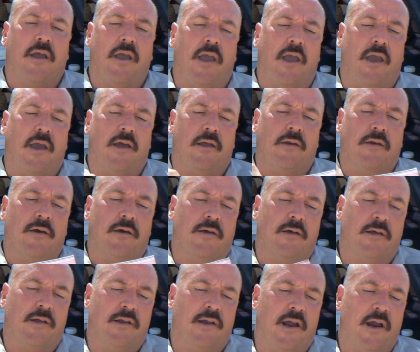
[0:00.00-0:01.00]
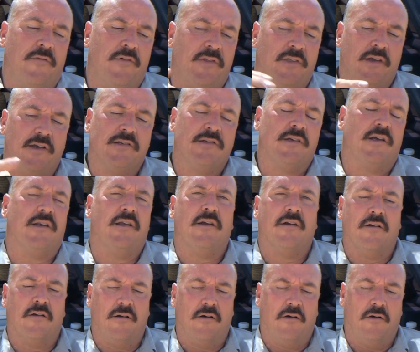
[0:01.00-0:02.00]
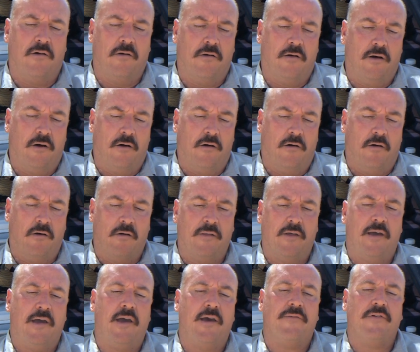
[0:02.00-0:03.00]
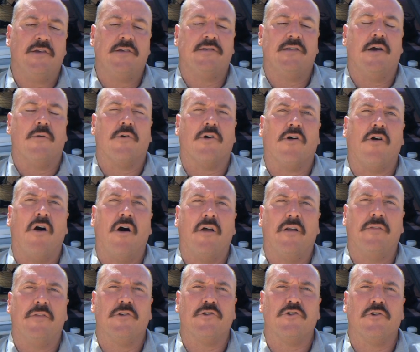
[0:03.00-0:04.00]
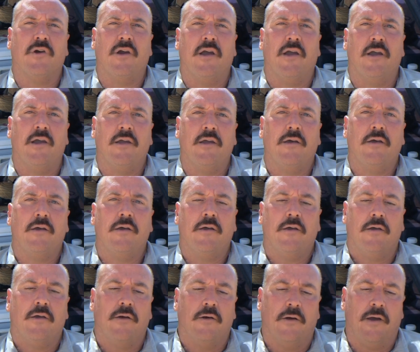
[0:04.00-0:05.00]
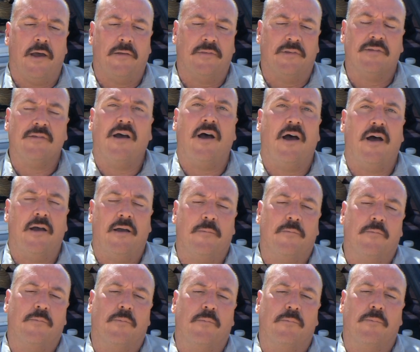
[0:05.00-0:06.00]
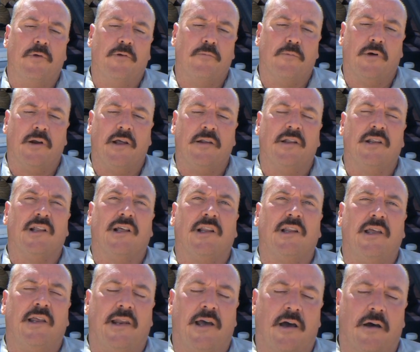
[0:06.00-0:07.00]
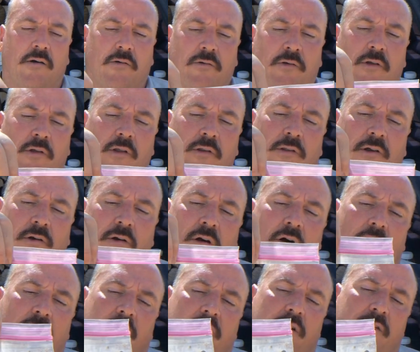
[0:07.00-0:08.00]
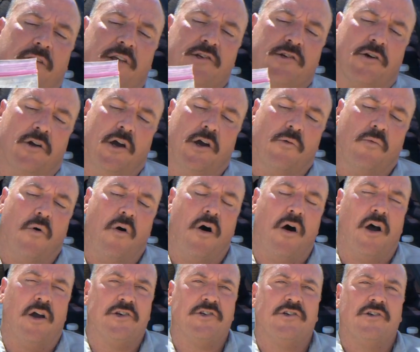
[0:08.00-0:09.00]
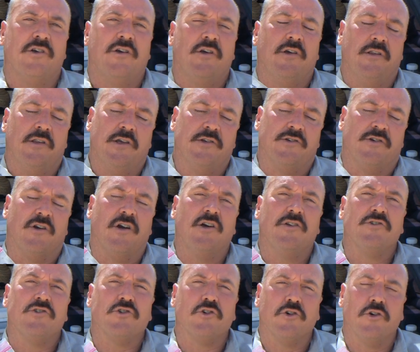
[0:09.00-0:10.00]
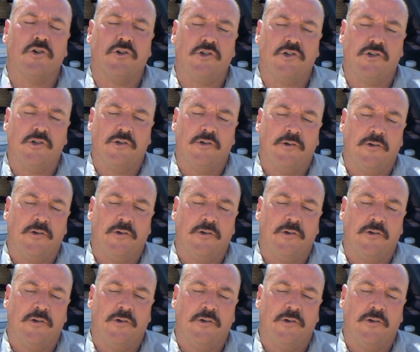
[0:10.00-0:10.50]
and everything's in here. All the heavies that were caught in the tray at the time when I did the clean out, they're all in here. These are unwashed. These are unsearched.